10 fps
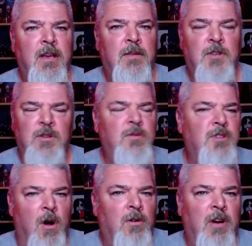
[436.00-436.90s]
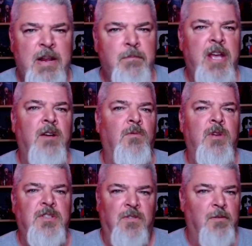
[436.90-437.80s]
The dude's already mega
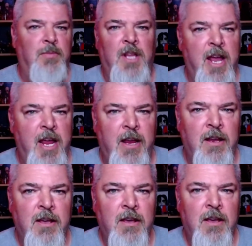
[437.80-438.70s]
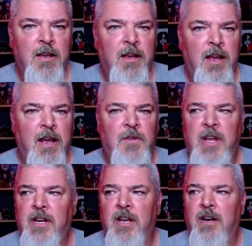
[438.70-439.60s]
rich from playing, and
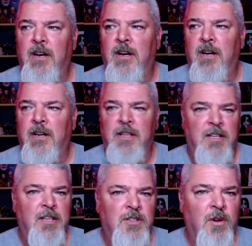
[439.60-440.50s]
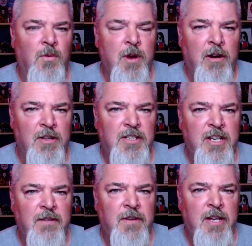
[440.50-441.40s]
then on his career on
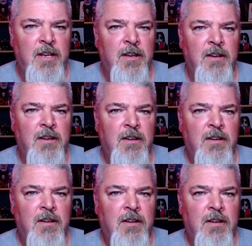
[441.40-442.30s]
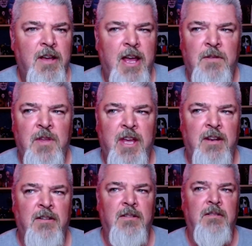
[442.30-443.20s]
TV, and
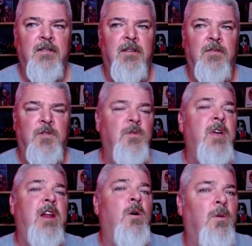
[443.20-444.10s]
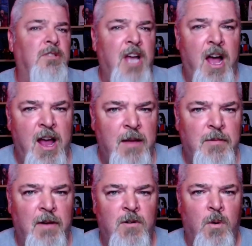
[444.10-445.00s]
then through that whole time,
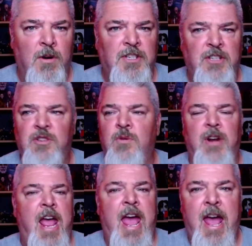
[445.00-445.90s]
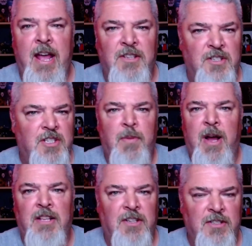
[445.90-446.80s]
of course, he's doing ads and
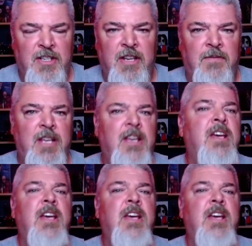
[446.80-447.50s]
spots on TV.